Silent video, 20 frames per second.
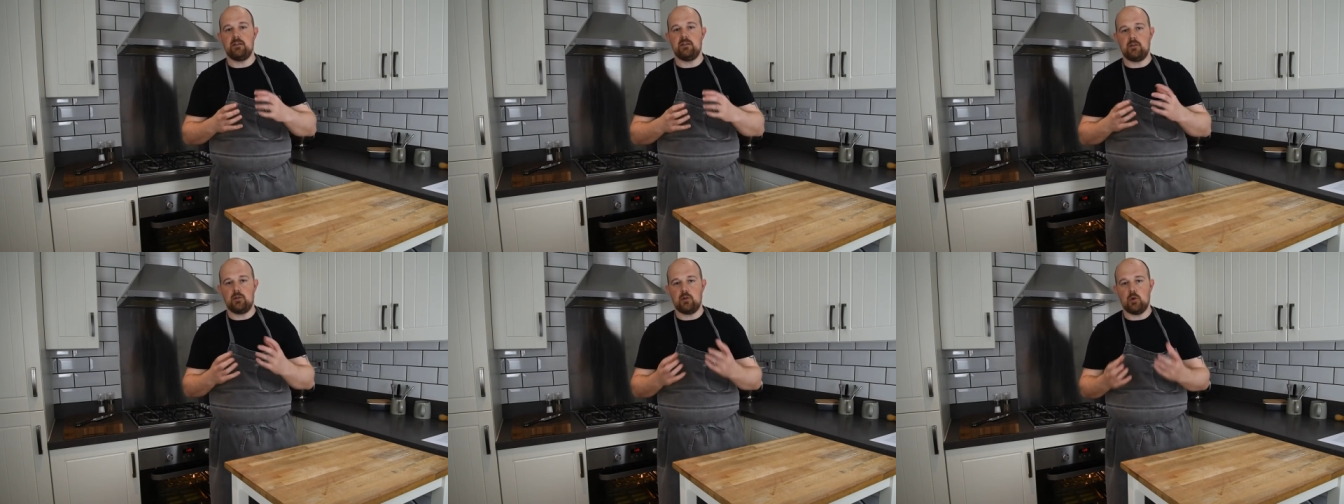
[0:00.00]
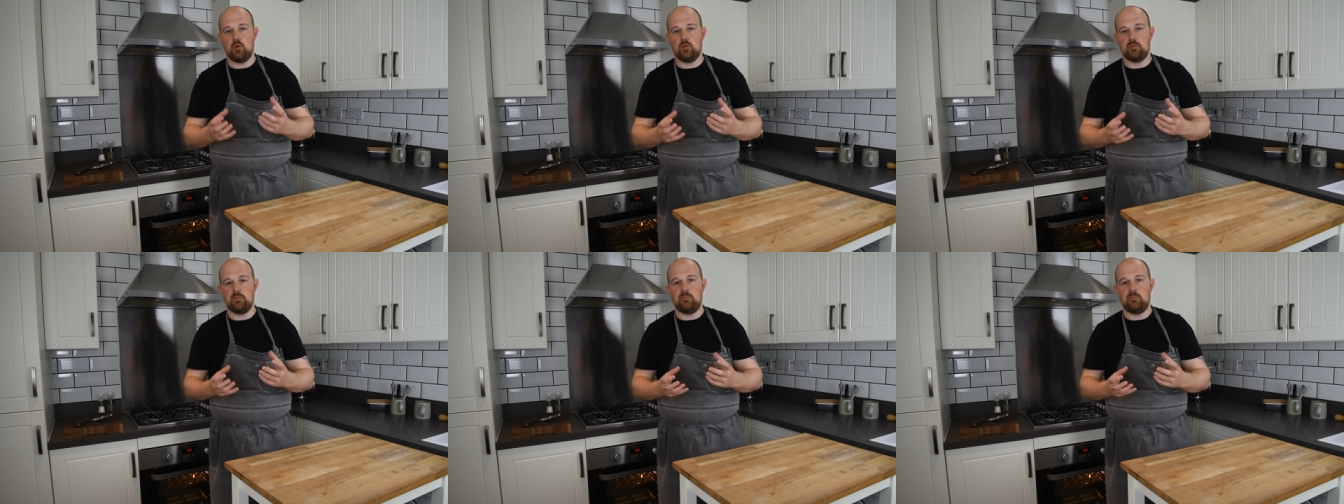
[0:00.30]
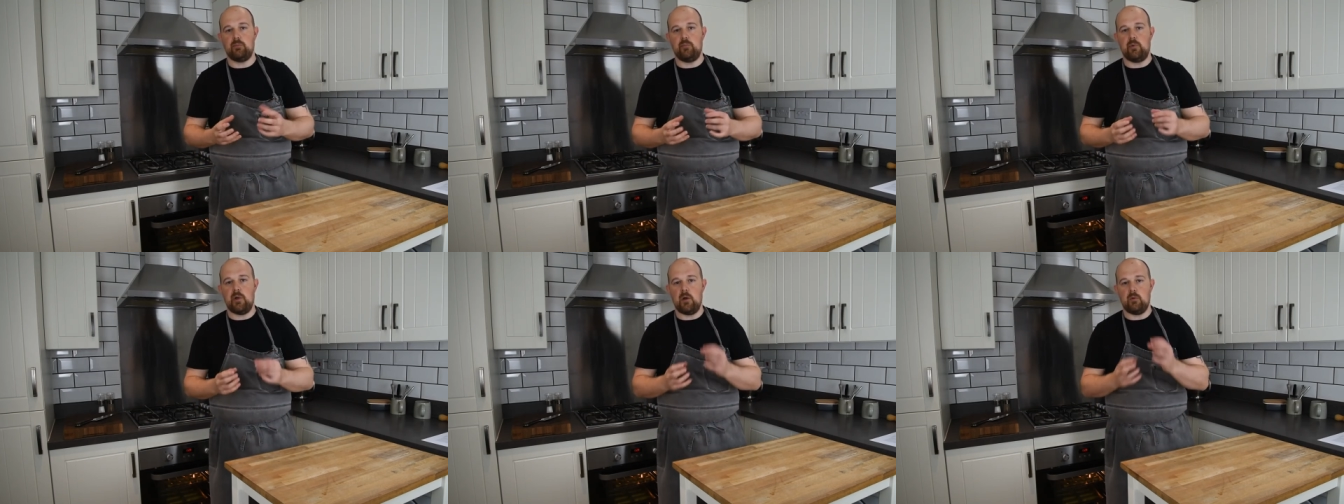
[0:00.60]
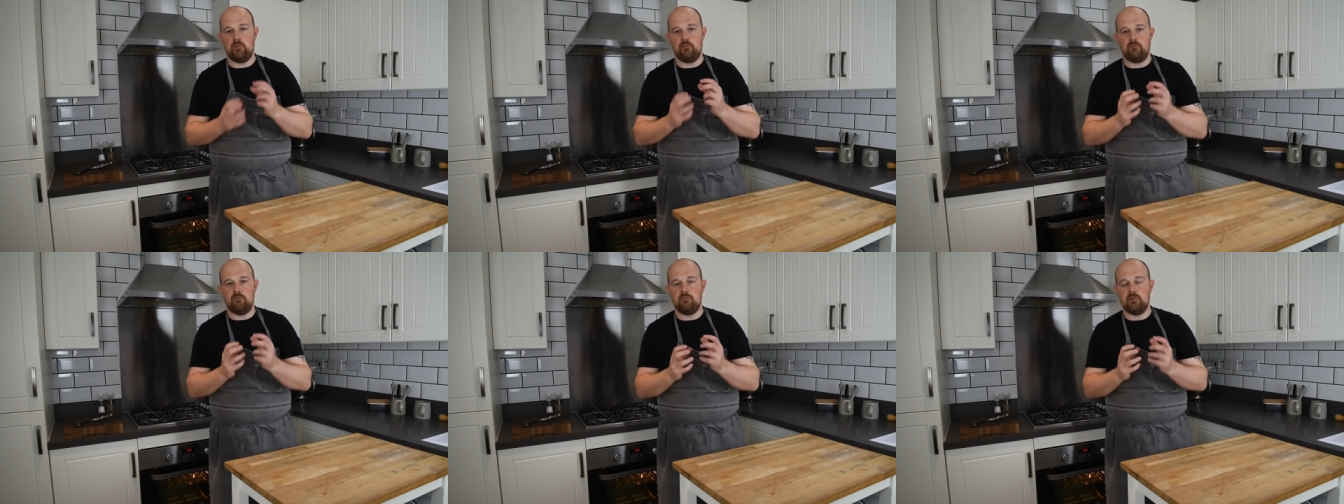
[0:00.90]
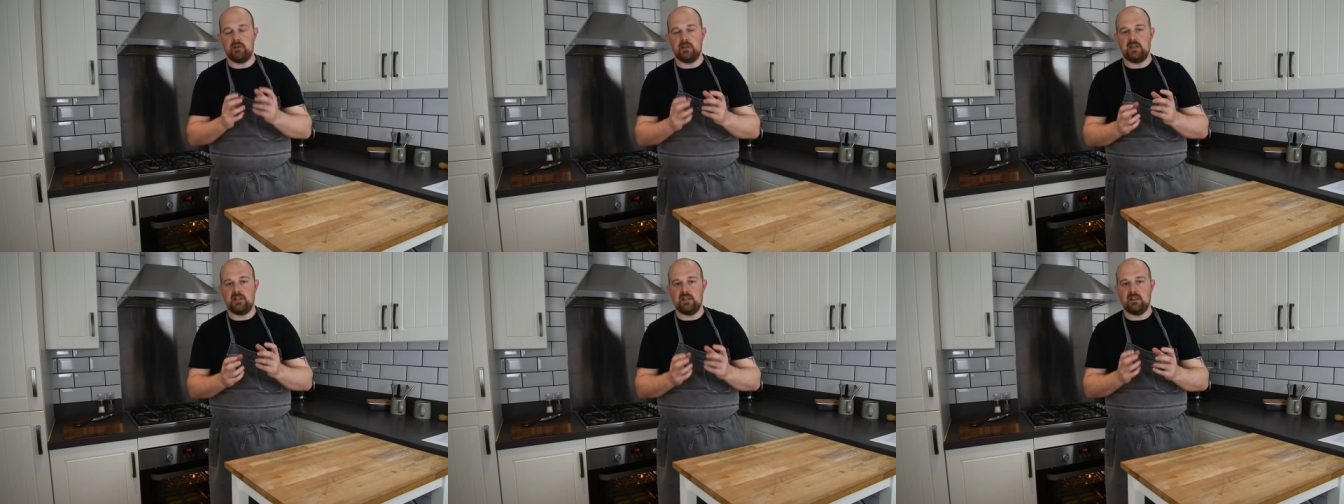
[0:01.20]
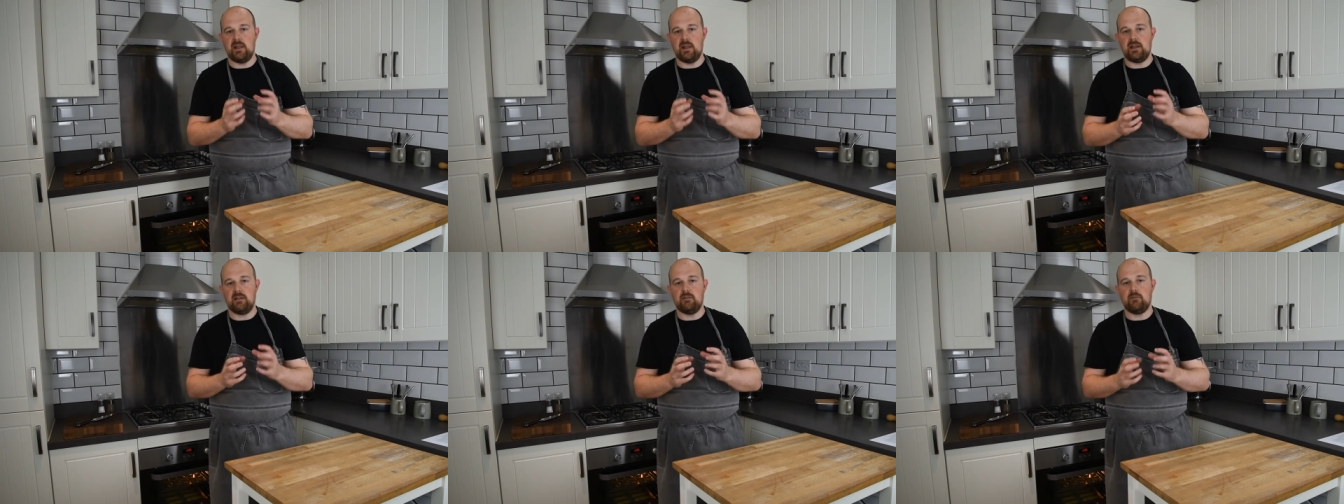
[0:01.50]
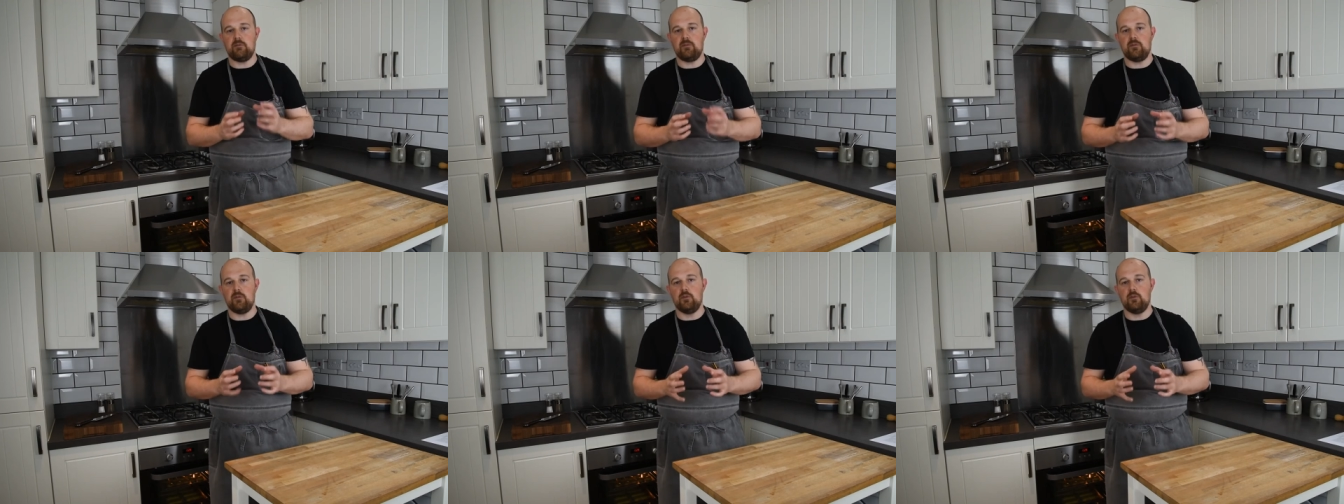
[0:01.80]
golden brown, really light and
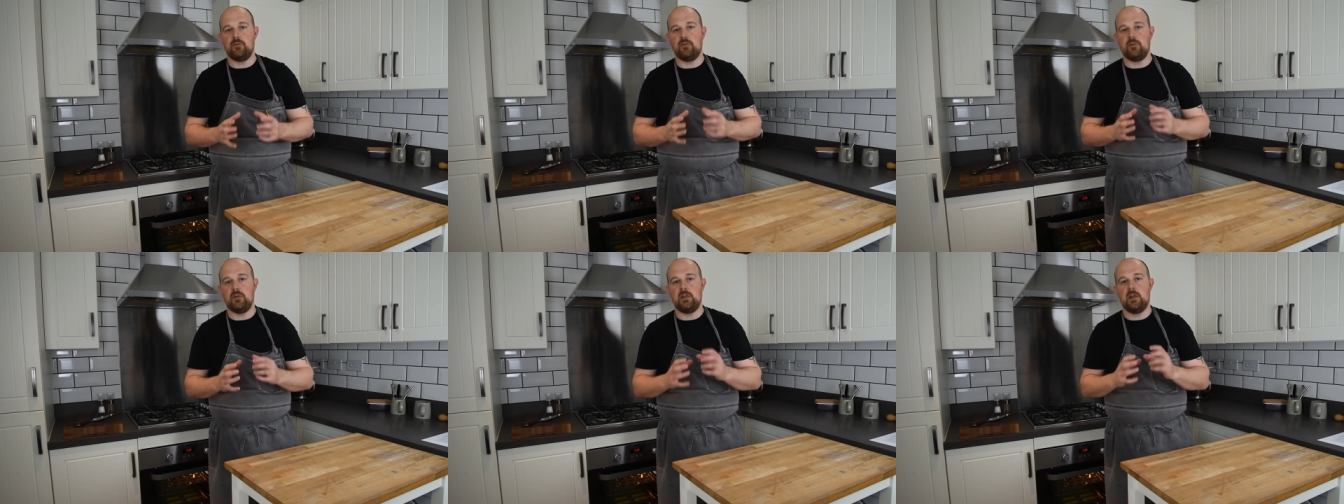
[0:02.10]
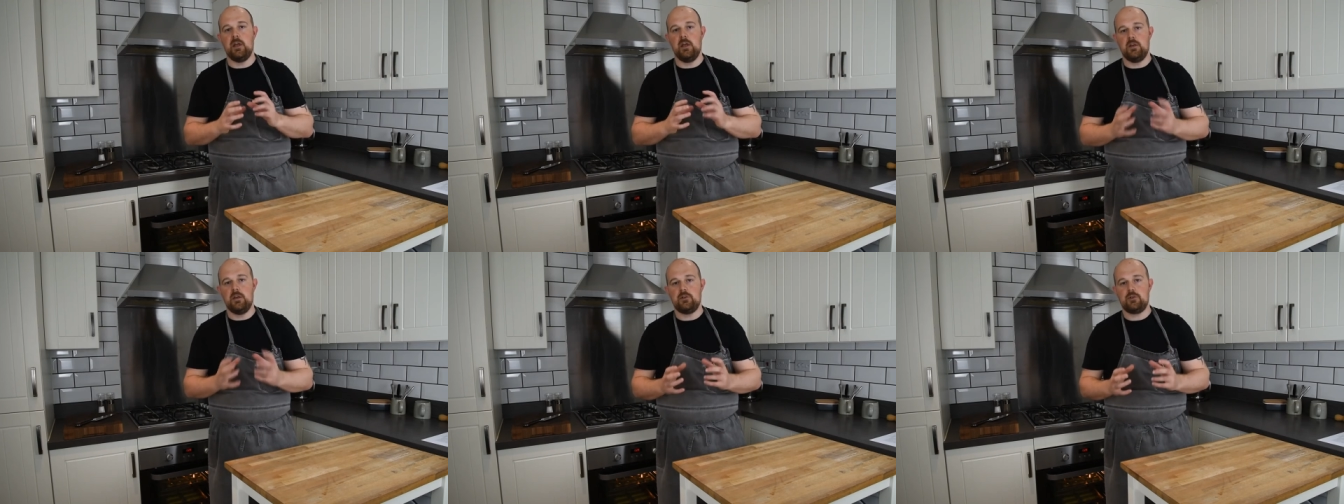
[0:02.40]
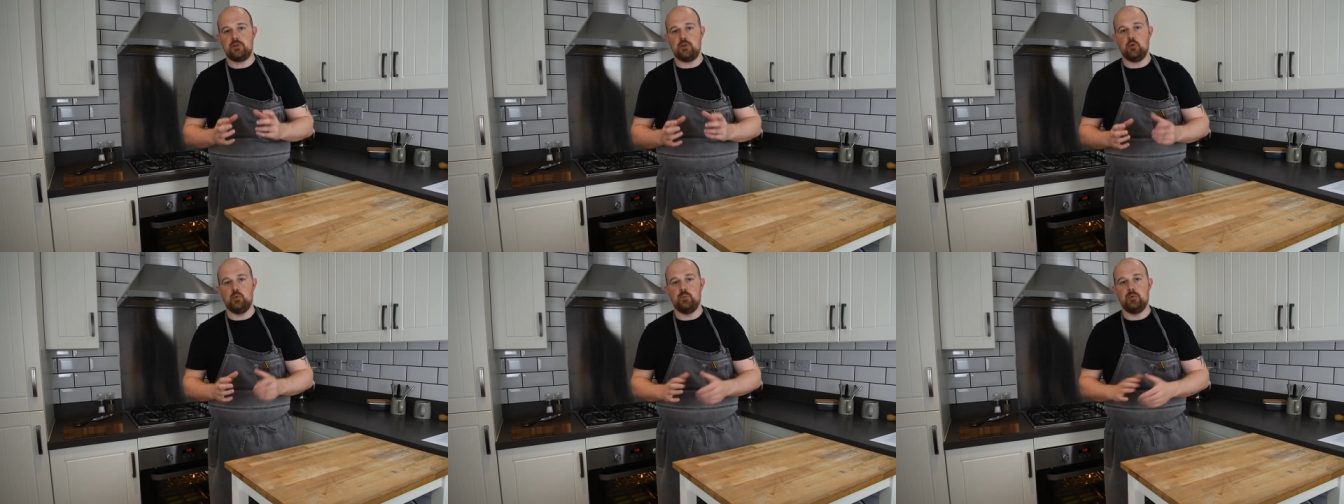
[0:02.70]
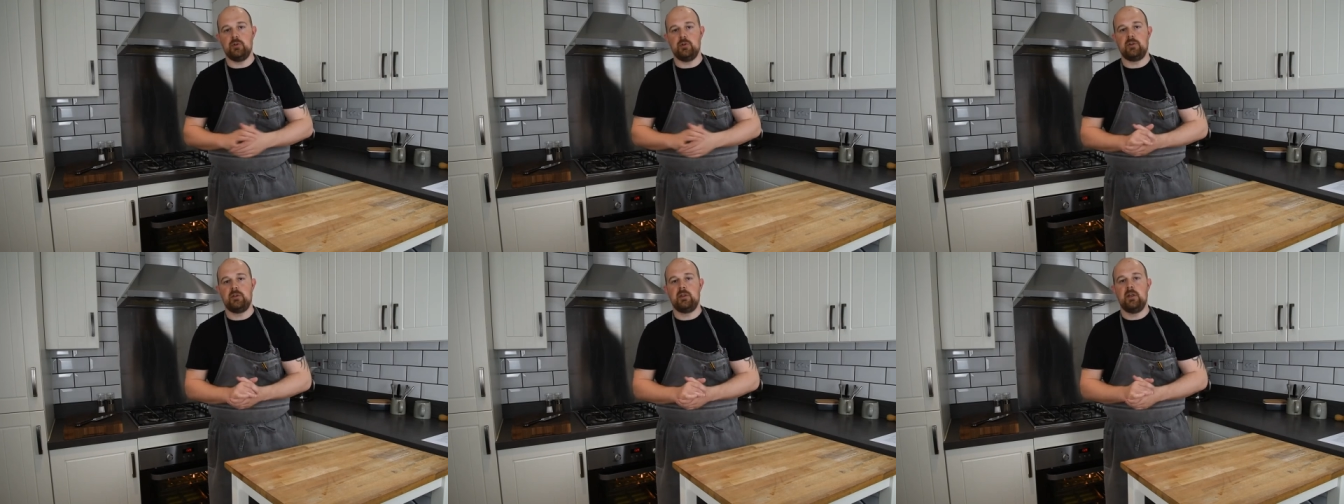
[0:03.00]
fluffy choux bun.